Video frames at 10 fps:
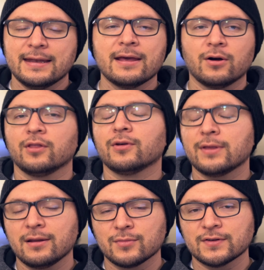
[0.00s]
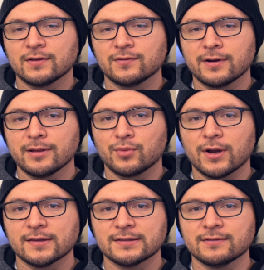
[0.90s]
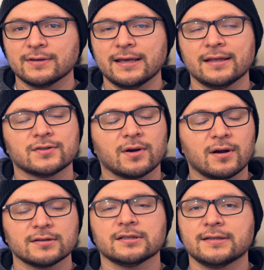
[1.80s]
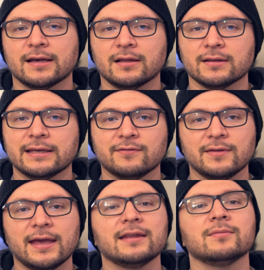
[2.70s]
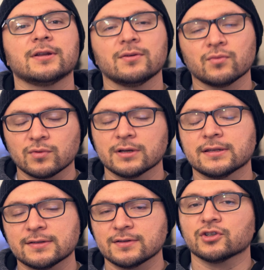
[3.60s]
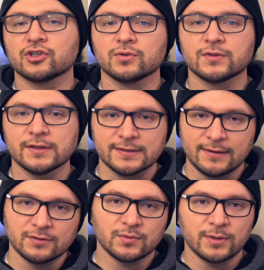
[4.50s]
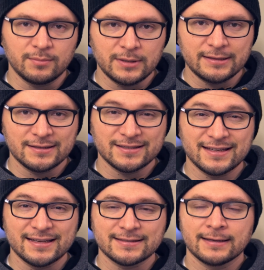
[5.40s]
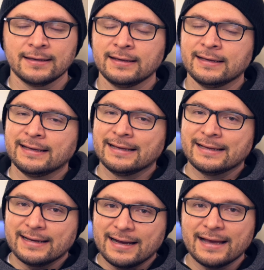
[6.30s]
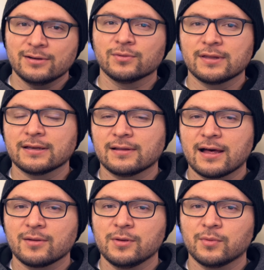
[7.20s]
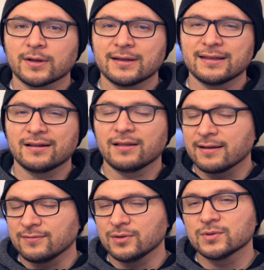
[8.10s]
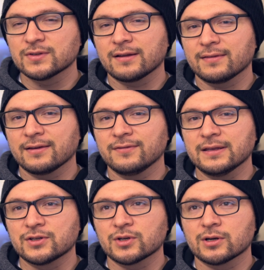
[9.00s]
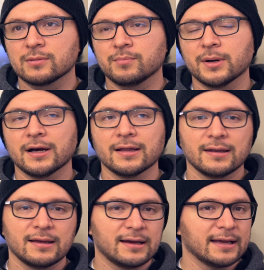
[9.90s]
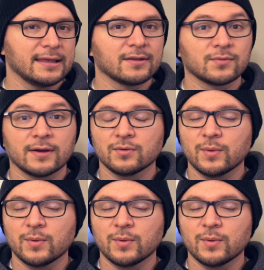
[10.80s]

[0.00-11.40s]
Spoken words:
Now, although that number sounds very impressive, it's hard to tell if anybody really still shoots in 720p these days. I don't think a lot of people are going to get a lot of use out of that feature, but I guess we'll have to